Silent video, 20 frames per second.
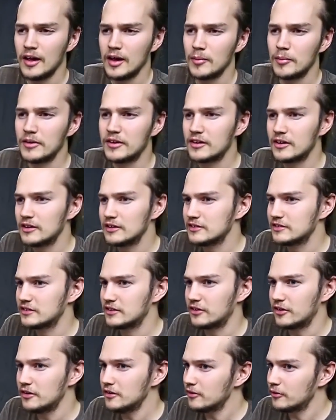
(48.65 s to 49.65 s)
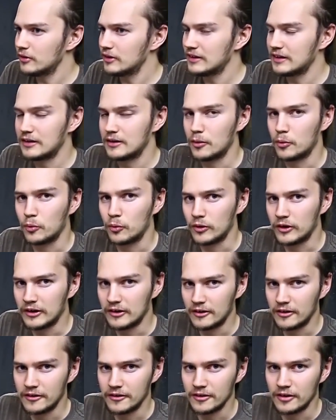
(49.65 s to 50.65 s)
Because there aren't really any
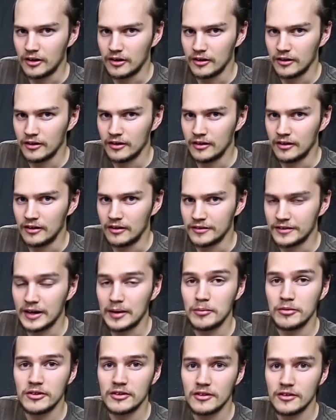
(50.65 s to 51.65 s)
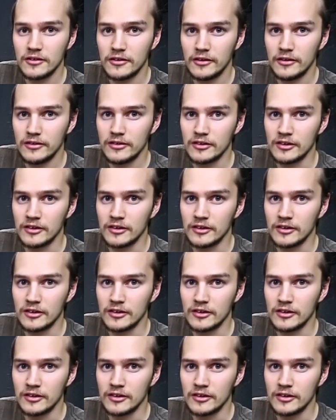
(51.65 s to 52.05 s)
weird time signatures.